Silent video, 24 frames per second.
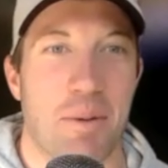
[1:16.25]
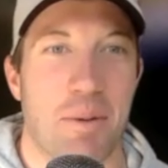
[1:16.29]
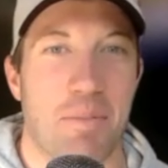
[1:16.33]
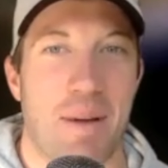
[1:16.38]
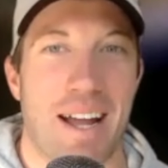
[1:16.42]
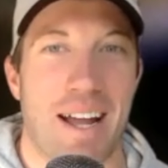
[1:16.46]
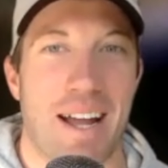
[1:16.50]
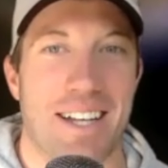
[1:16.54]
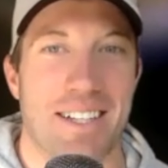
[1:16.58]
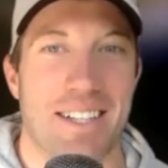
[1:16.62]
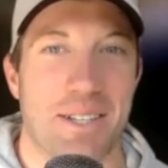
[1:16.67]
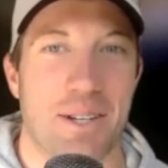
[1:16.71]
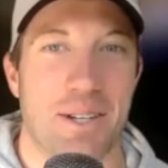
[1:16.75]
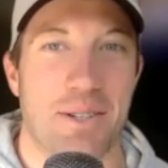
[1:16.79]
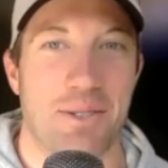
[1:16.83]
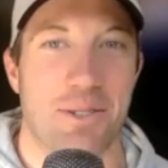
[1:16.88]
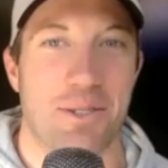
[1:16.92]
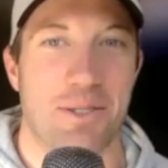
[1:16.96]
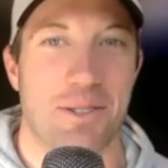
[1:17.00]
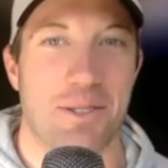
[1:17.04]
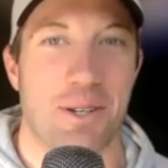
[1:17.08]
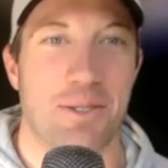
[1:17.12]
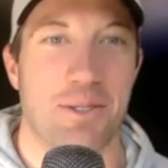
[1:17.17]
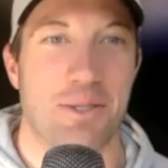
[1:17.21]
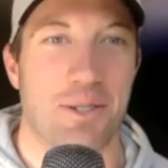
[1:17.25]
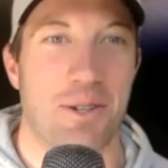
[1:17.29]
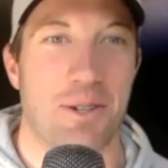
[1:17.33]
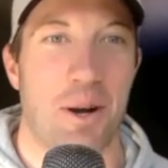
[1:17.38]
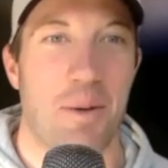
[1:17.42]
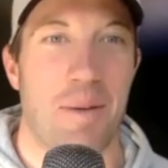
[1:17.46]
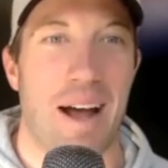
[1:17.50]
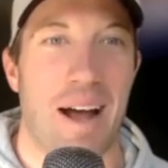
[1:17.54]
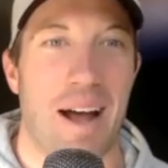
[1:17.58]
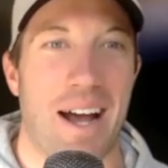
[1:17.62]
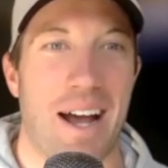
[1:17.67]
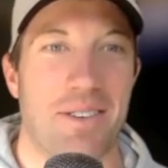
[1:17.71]
pants. Those are
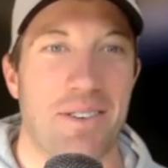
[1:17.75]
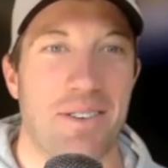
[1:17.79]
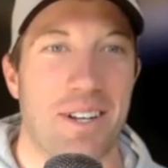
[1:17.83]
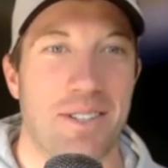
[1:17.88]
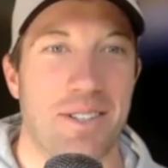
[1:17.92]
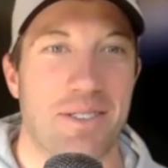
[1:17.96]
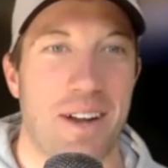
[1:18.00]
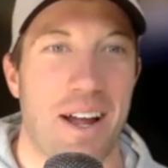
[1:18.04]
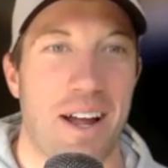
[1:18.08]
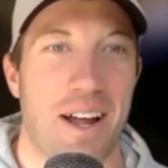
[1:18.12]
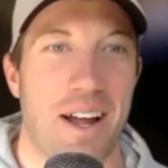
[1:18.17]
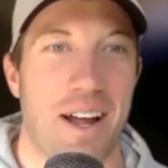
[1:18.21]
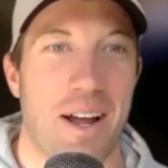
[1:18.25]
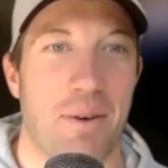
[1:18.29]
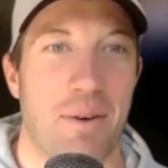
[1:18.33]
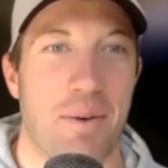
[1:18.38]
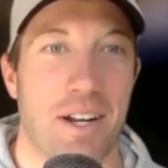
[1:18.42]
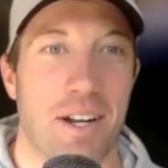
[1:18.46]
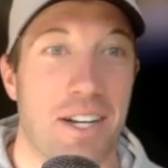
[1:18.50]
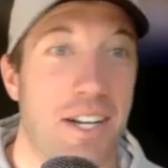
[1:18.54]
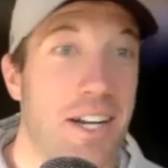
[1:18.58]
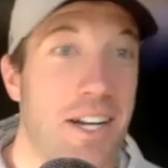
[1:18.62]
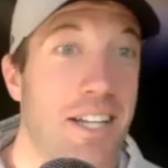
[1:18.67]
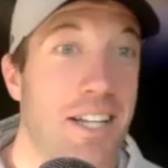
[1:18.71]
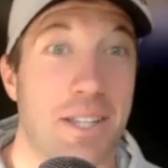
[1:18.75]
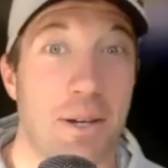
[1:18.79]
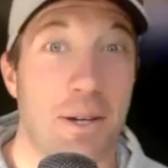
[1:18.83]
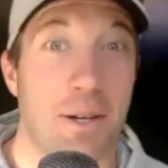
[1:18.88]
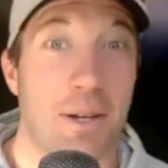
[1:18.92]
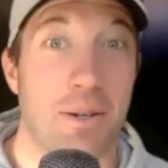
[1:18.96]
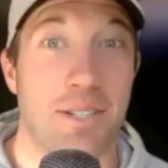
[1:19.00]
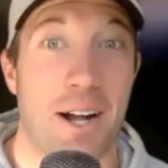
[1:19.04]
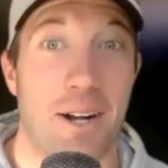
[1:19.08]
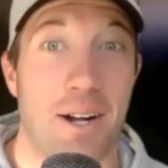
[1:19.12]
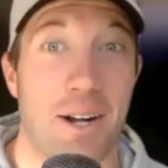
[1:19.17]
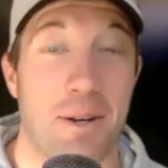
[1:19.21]
carbohydrates, right? We want to cut
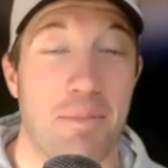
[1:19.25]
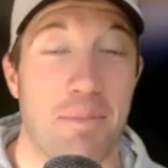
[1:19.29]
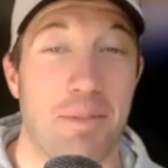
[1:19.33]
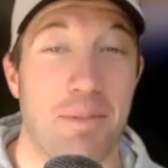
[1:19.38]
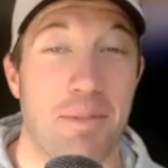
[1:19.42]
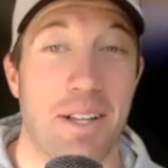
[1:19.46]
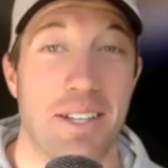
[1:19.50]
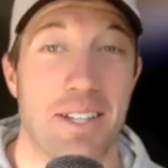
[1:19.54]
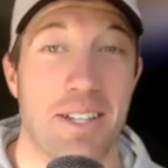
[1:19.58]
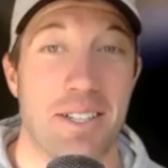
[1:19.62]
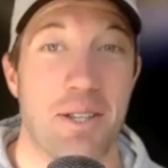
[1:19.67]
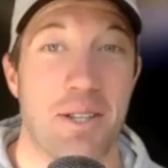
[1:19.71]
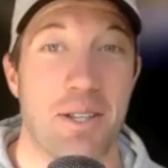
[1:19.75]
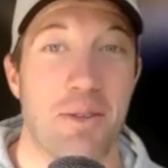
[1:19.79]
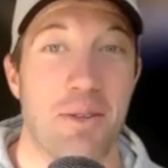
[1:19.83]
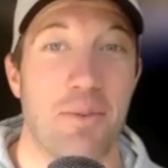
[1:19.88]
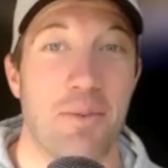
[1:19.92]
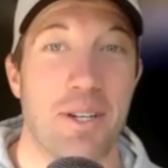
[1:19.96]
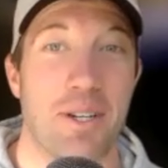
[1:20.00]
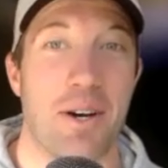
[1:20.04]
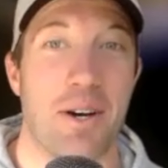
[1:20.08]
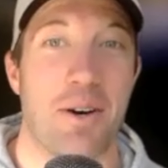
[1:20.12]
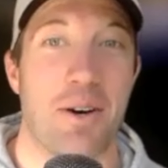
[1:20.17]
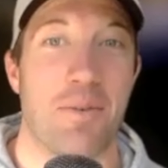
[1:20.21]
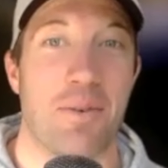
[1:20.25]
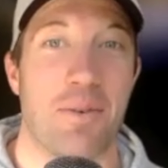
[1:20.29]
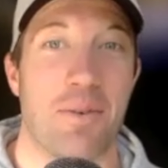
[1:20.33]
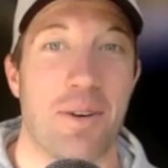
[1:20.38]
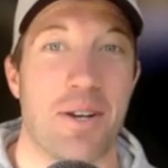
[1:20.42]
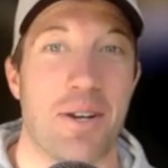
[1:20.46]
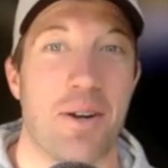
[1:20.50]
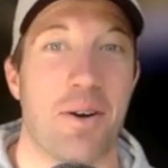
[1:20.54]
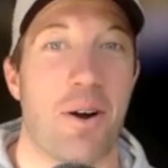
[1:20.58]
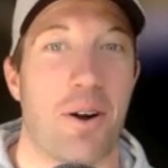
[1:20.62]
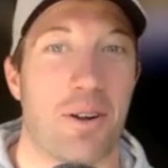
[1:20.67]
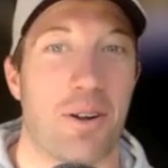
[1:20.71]
those out completely so that
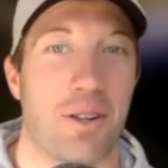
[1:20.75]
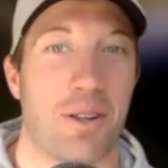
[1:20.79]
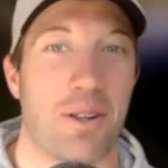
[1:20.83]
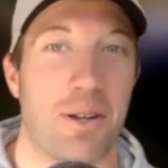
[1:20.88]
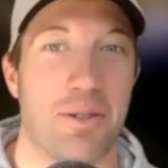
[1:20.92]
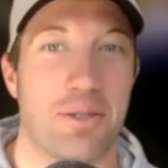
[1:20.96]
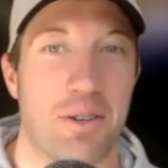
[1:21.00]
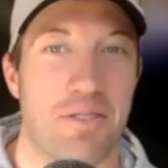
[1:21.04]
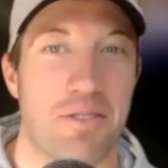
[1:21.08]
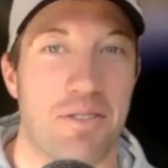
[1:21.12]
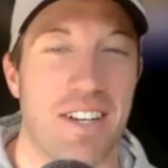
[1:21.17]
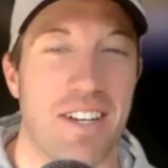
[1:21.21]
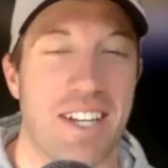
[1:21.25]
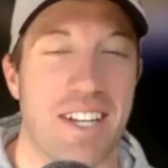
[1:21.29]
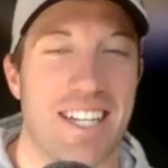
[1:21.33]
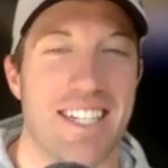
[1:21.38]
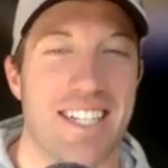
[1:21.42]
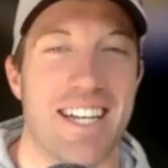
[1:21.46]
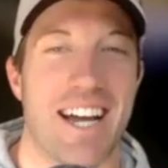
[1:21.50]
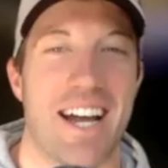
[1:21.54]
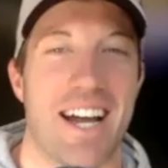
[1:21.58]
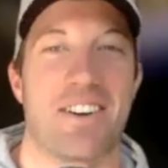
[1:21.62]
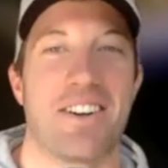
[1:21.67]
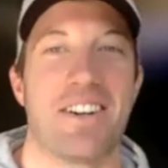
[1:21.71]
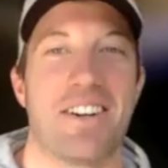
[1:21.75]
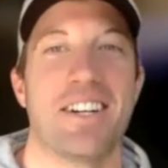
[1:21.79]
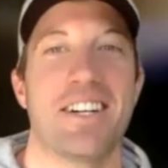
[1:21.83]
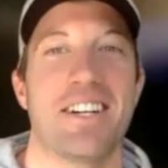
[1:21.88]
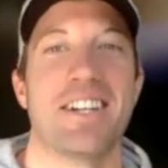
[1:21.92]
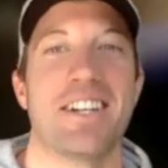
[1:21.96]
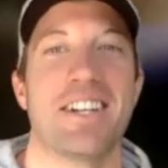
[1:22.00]
our clothes don't fit any tighter.